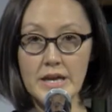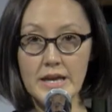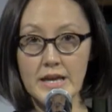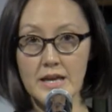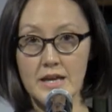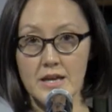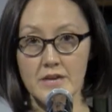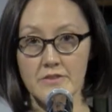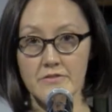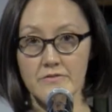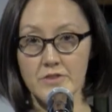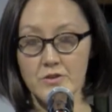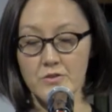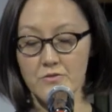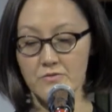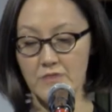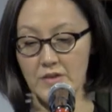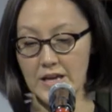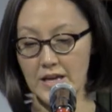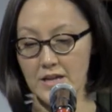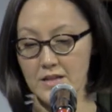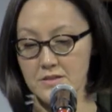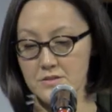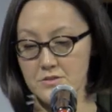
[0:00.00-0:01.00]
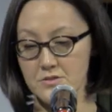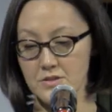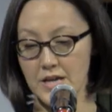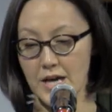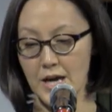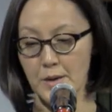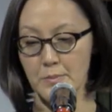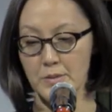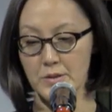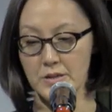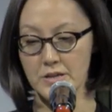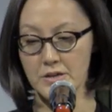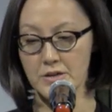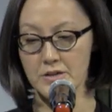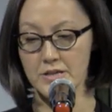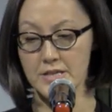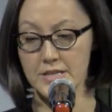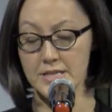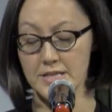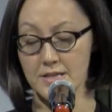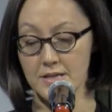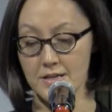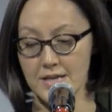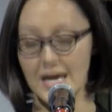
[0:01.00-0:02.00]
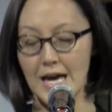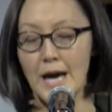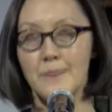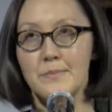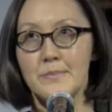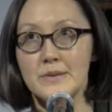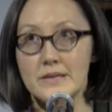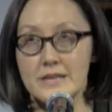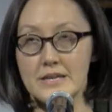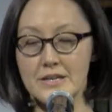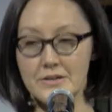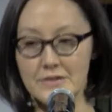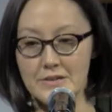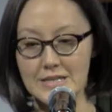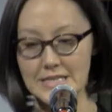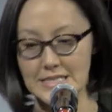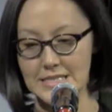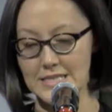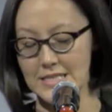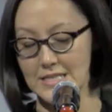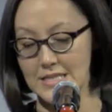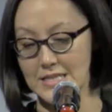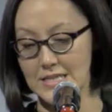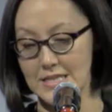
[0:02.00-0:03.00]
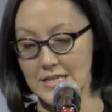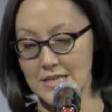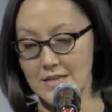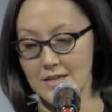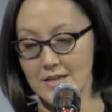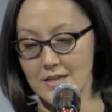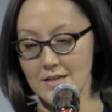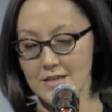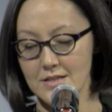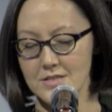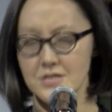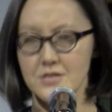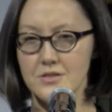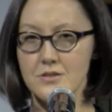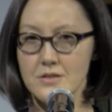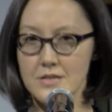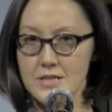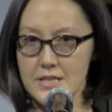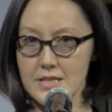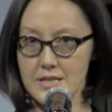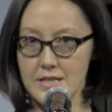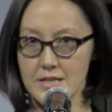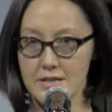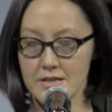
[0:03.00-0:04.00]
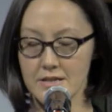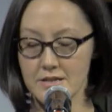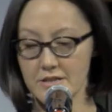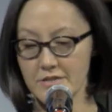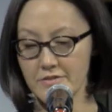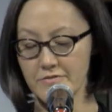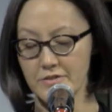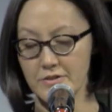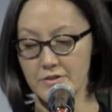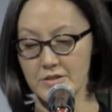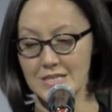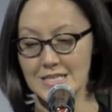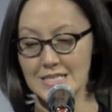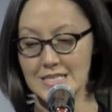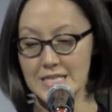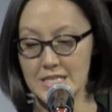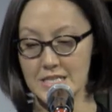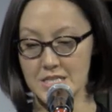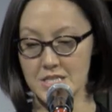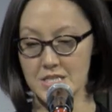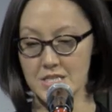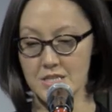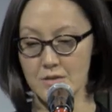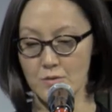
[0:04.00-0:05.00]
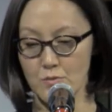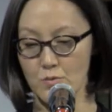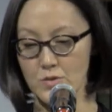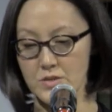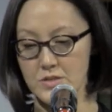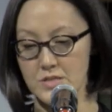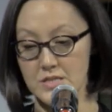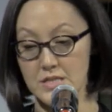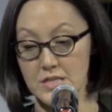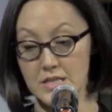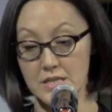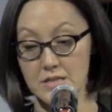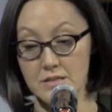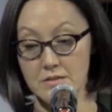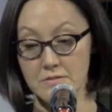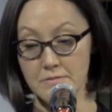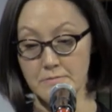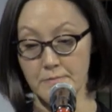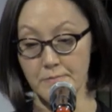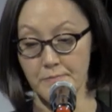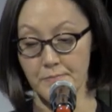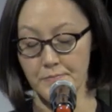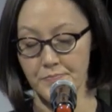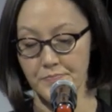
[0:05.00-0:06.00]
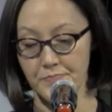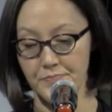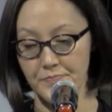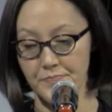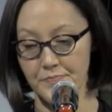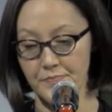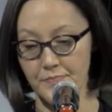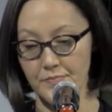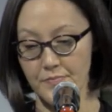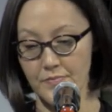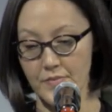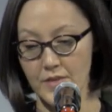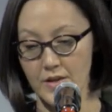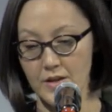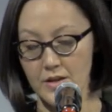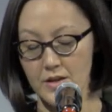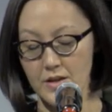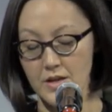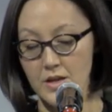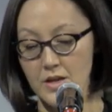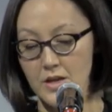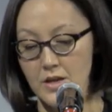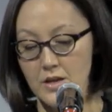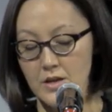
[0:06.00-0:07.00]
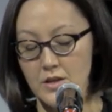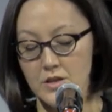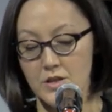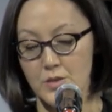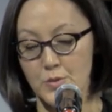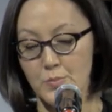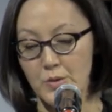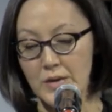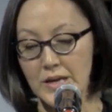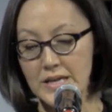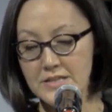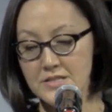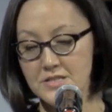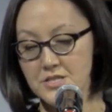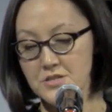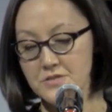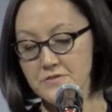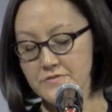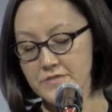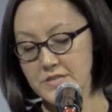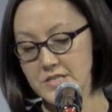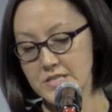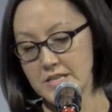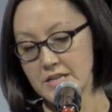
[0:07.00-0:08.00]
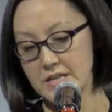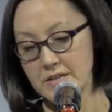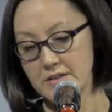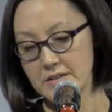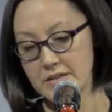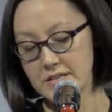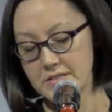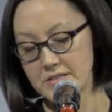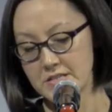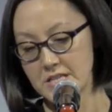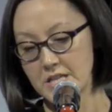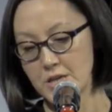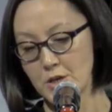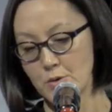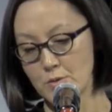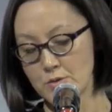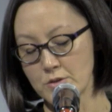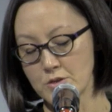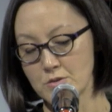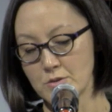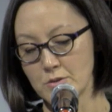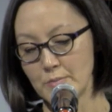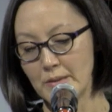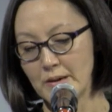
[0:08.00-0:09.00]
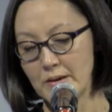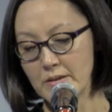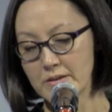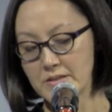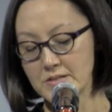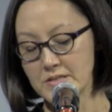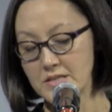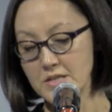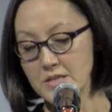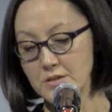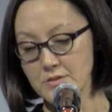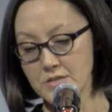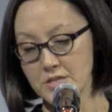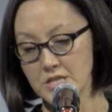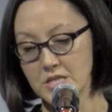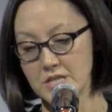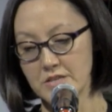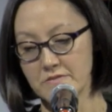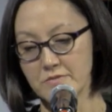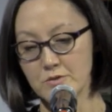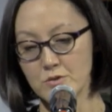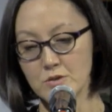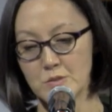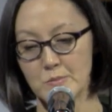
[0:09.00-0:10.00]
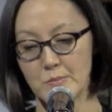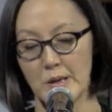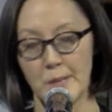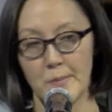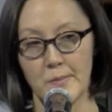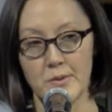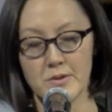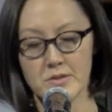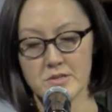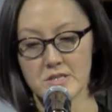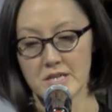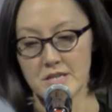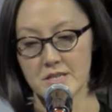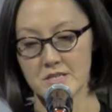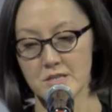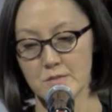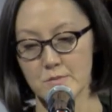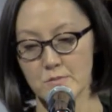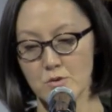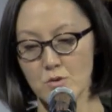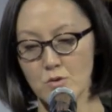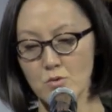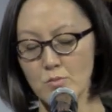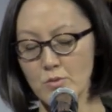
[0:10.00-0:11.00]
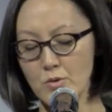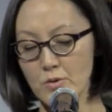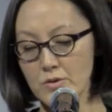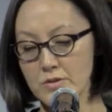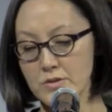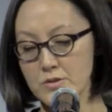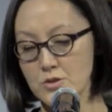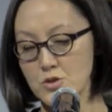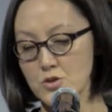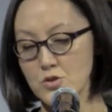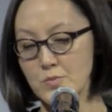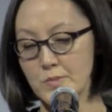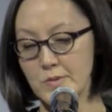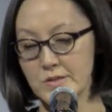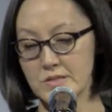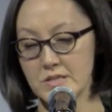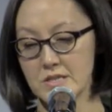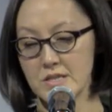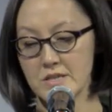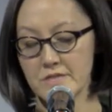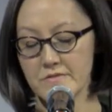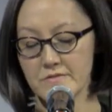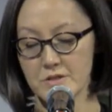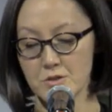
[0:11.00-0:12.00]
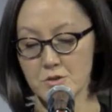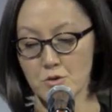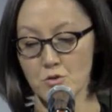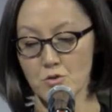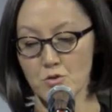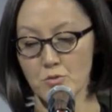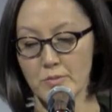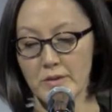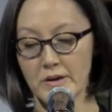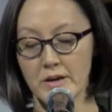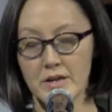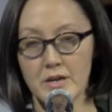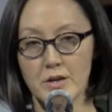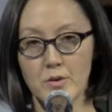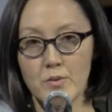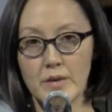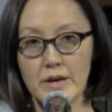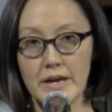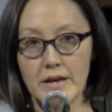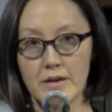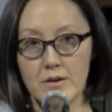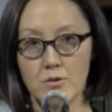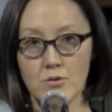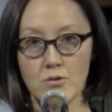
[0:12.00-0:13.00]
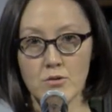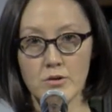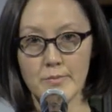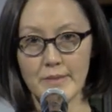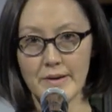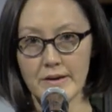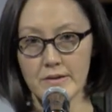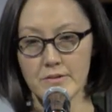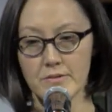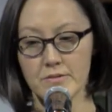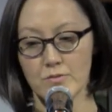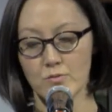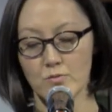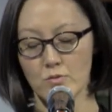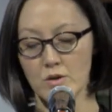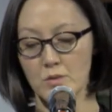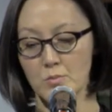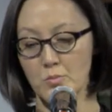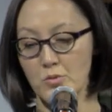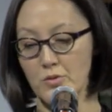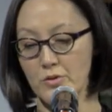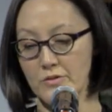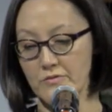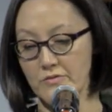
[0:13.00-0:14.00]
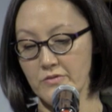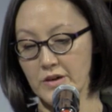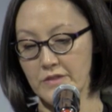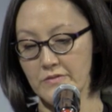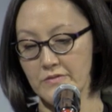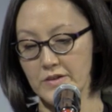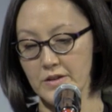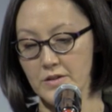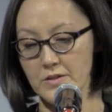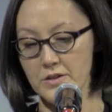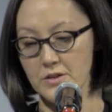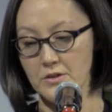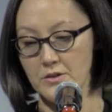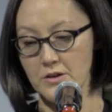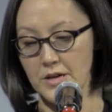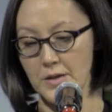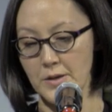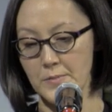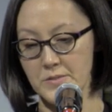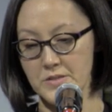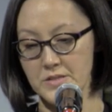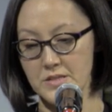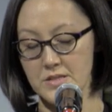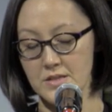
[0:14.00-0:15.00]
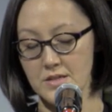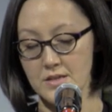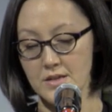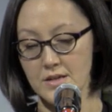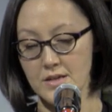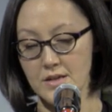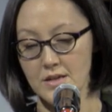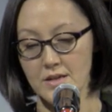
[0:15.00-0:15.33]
breaking a few veins or capillary, capillaries, certainly not if her intention was to kill. The brain's surface area is equal to about a single sheet of newspaper and takes up no more than 2% of the total body weight, or about 1.5 kilograms.